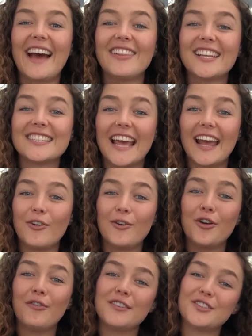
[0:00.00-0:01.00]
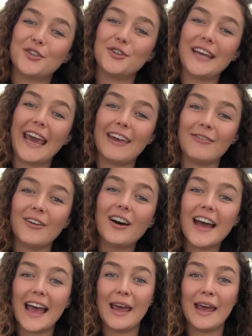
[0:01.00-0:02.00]
now let's head on over to Canva
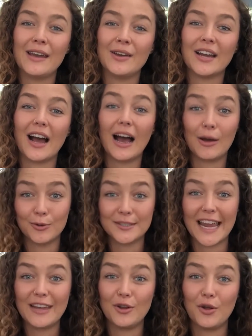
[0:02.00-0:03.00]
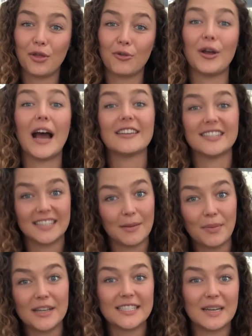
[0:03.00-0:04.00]
and I will take you through our
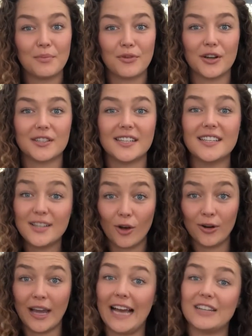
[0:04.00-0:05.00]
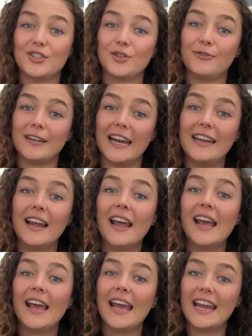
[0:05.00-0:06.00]
step-by-step process on how to create
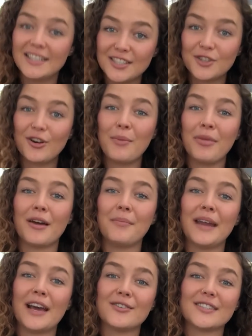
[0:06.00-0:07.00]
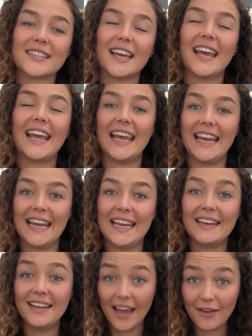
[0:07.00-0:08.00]
Instagram thumbnails
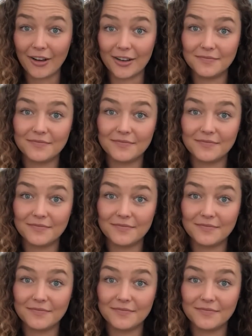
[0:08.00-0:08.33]
in Canva.